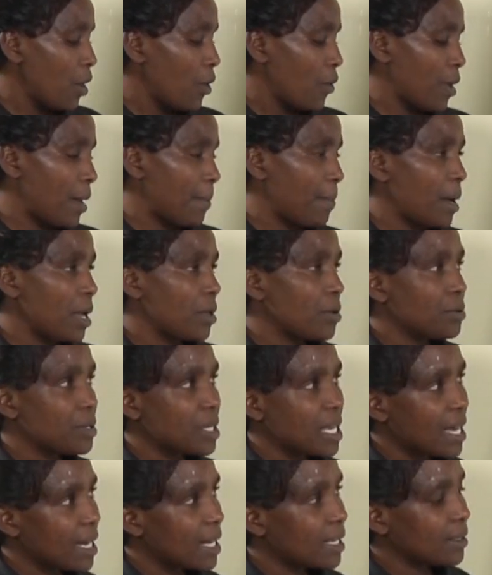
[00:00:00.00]
whereby you
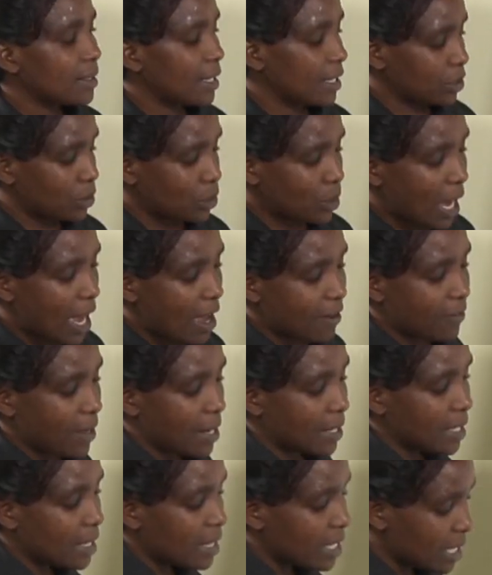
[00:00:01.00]
realize that you have
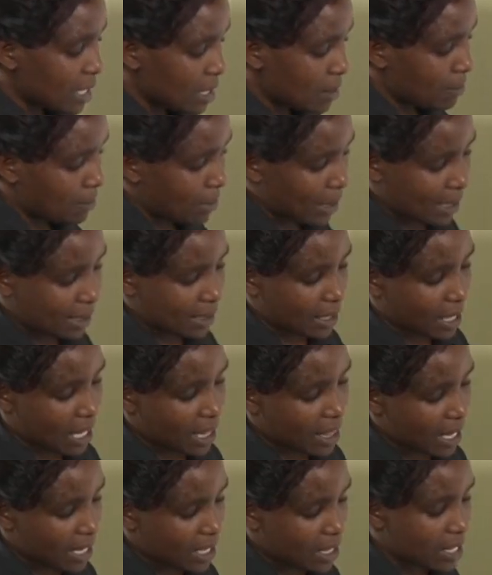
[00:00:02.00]
an ethene plus
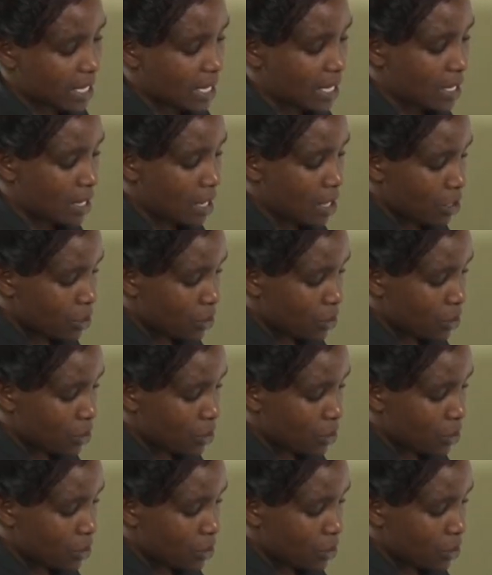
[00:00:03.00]
another ethene,